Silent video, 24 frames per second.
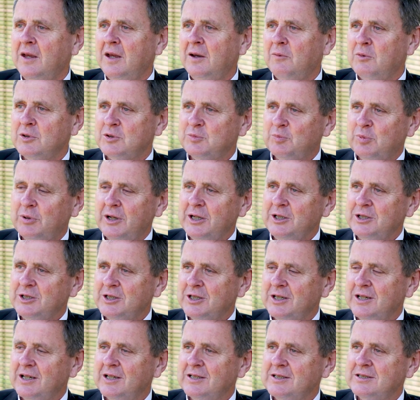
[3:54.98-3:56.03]
was
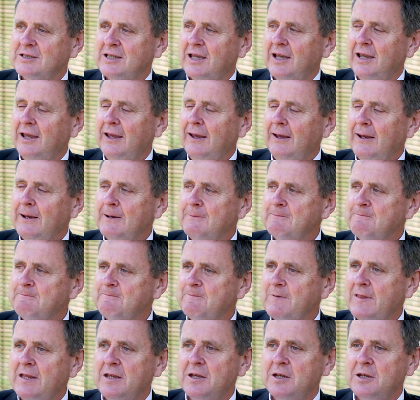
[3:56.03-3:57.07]
preaching and saying,
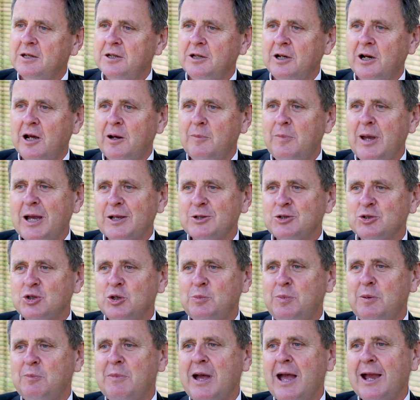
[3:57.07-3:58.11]
about
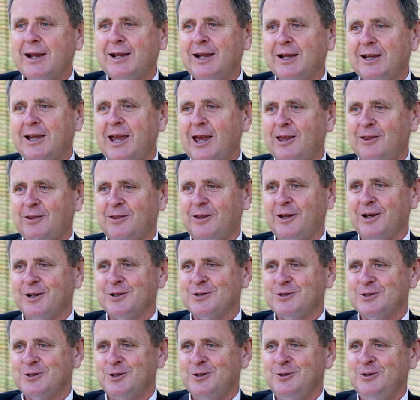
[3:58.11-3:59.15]
supermarket
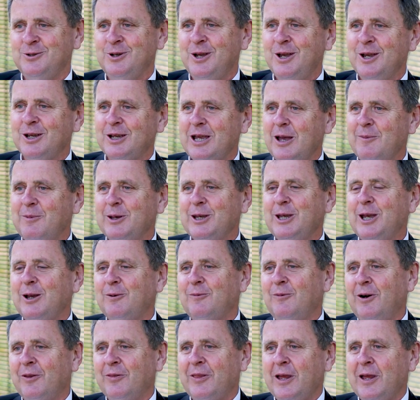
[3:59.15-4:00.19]
Catholics who come and get what